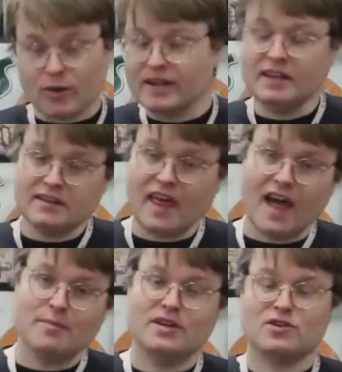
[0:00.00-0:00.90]
already into the
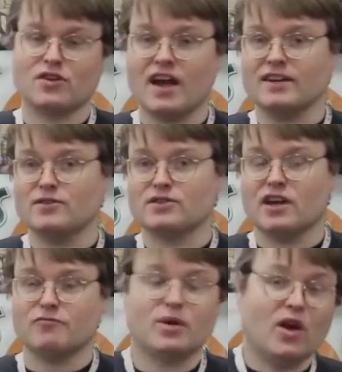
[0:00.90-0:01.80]
hobby to try new
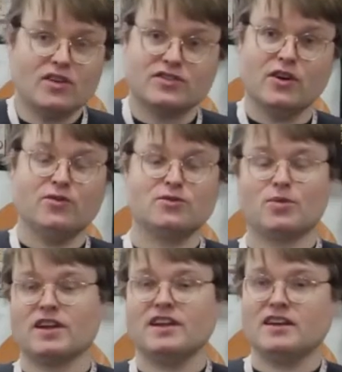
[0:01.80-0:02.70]
stuff, but also to
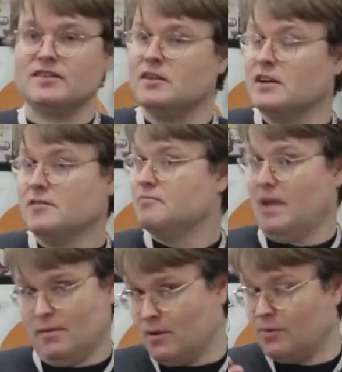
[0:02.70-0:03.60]
bring in
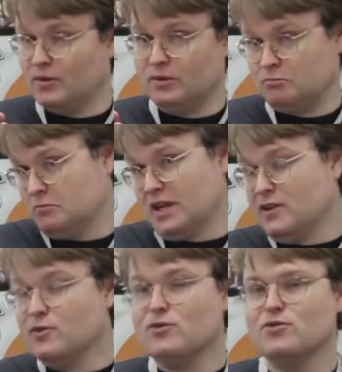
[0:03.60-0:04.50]
maybe people like
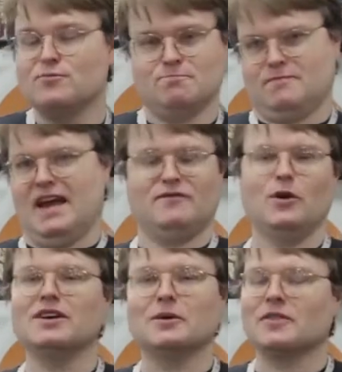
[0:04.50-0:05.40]
you who have
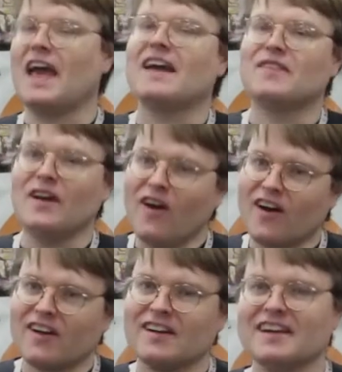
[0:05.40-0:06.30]
no idea what the heck they
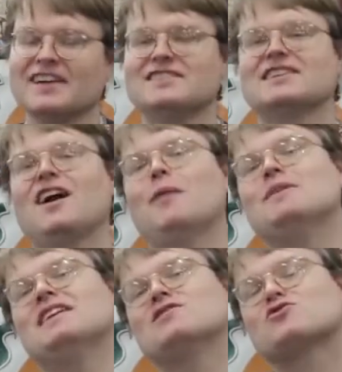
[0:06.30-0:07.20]
are, to
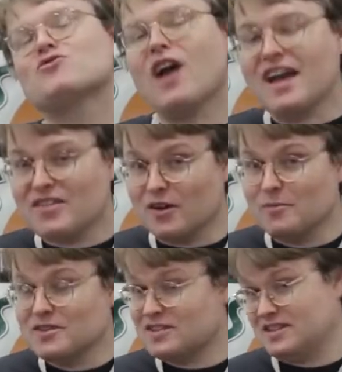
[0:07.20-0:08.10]
come in and try
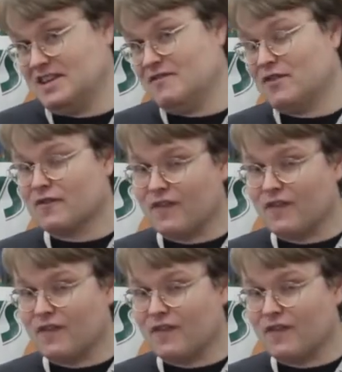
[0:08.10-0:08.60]
them and see if they're